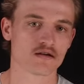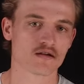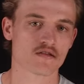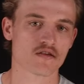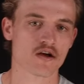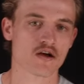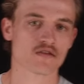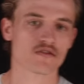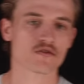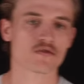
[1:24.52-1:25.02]

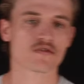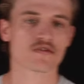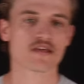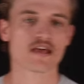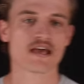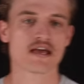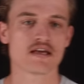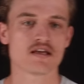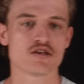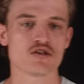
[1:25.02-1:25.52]
Let's also
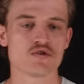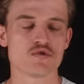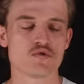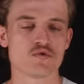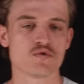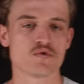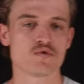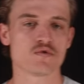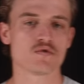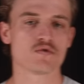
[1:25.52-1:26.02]
say
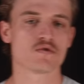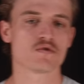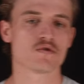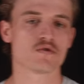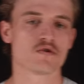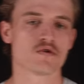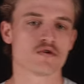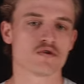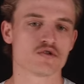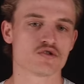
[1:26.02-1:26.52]
you
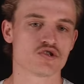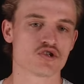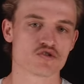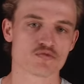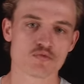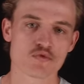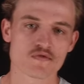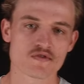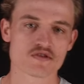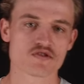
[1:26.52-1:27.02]

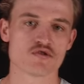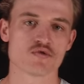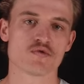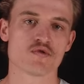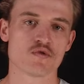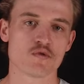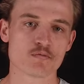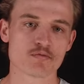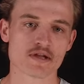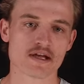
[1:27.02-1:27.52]
just moved into a
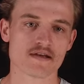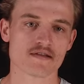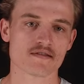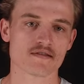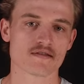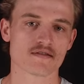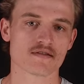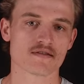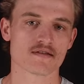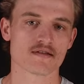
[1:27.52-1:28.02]
new
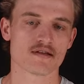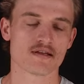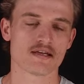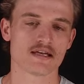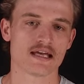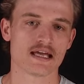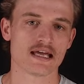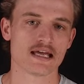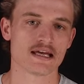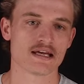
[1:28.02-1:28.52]
place
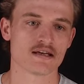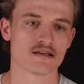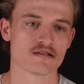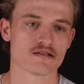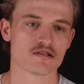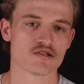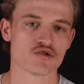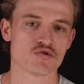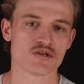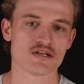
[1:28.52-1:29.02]

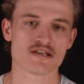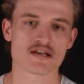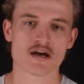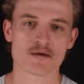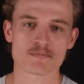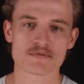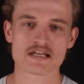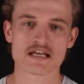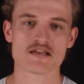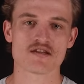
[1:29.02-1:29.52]
and you need to
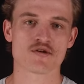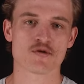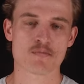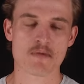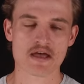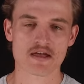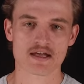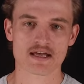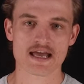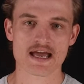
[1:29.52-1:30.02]
update your
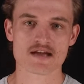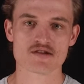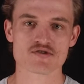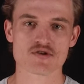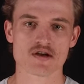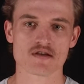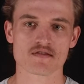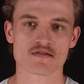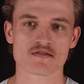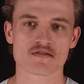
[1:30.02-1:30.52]
mailing
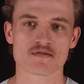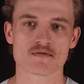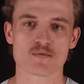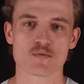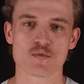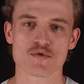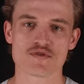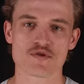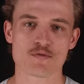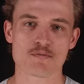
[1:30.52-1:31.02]
address
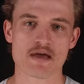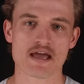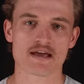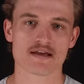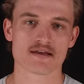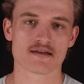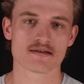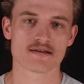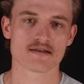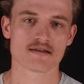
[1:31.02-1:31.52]
with your
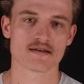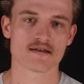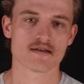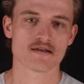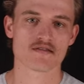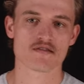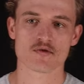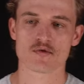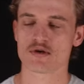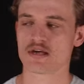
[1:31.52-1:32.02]
bank.
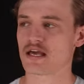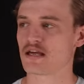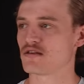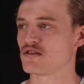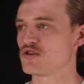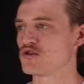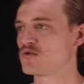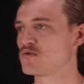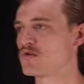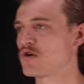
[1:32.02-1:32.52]
So
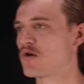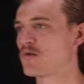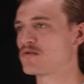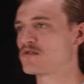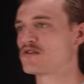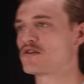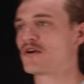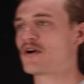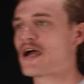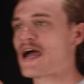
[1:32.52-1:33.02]
again, you go
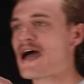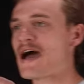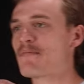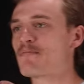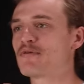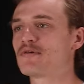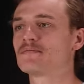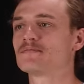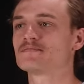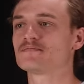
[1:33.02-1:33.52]
into your
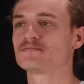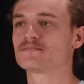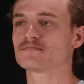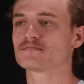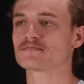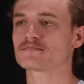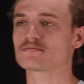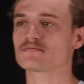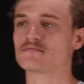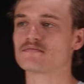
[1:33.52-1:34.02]
app,
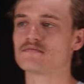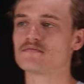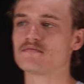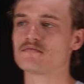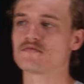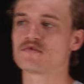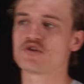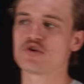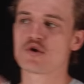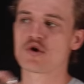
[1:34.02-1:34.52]

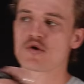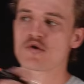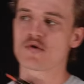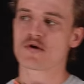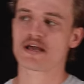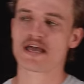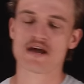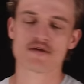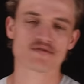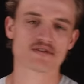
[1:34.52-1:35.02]
you go
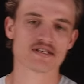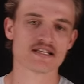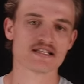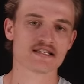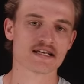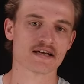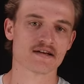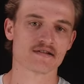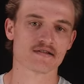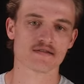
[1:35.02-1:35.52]
to account
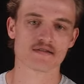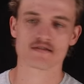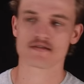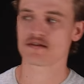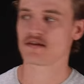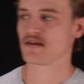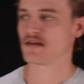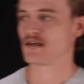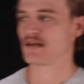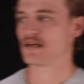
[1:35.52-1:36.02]
details,